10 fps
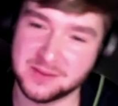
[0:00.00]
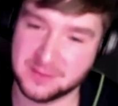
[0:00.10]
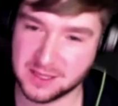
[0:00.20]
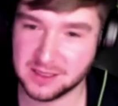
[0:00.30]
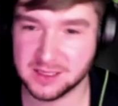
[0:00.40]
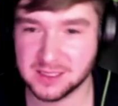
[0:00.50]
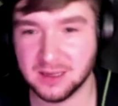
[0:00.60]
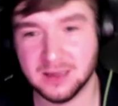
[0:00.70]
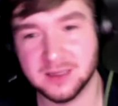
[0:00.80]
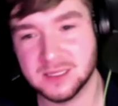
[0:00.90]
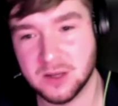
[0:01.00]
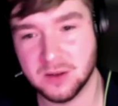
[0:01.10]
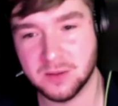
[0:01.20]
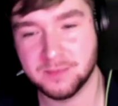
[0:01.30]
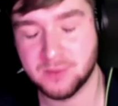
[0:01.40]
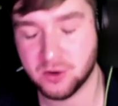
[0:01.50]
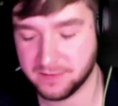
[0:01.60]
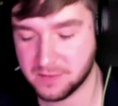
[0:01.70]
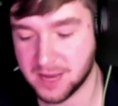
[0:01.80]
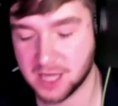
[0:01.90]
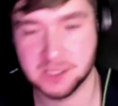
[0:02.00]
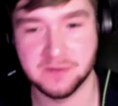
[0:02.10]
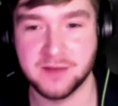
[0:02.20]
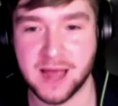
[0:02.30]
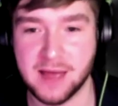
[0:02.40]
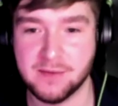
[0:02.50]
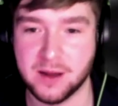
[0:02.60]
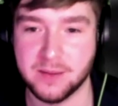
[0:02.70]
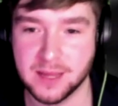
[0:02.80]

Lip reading: there's a lot more of a margin for error.